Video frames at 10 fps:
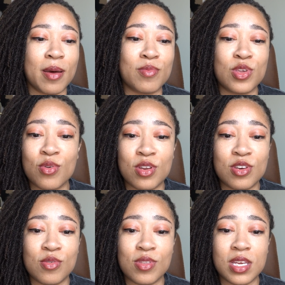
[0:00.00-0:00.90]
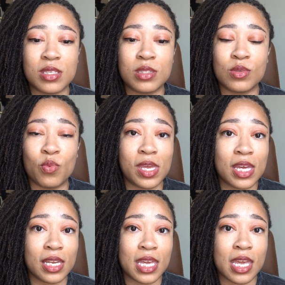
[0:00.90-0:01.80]
You can do this
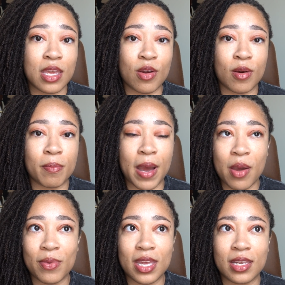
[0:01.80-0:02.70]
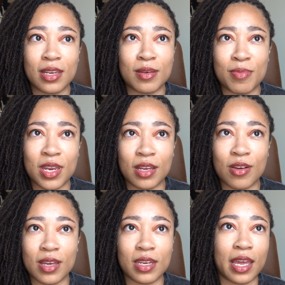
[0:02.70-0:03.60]
weekly or bi-weekly depending
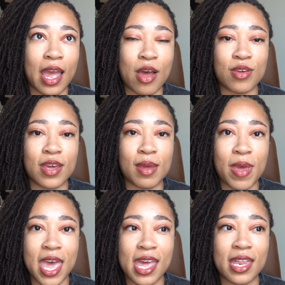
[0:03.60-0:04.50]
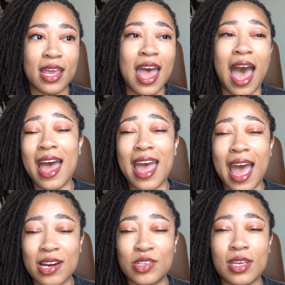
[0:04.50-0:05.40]
on like how you get paid. I
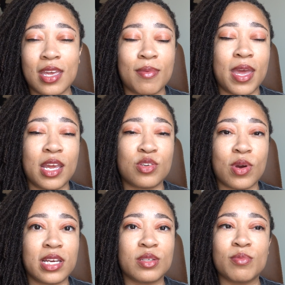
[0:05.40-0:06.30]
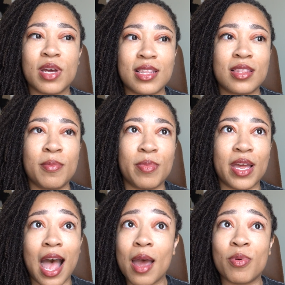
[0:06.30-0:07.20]
actually get paid twice a month, but
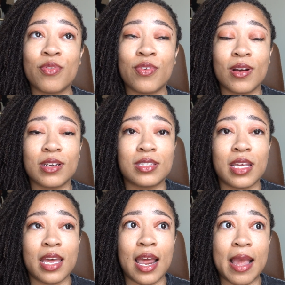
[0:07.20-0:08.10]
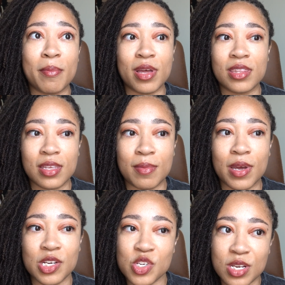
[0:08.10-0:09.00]
I prefer to set a monthly
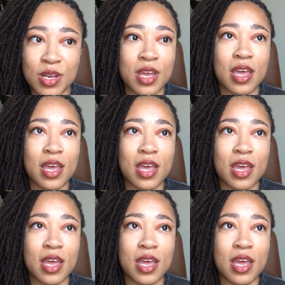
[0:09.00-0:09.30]
budget.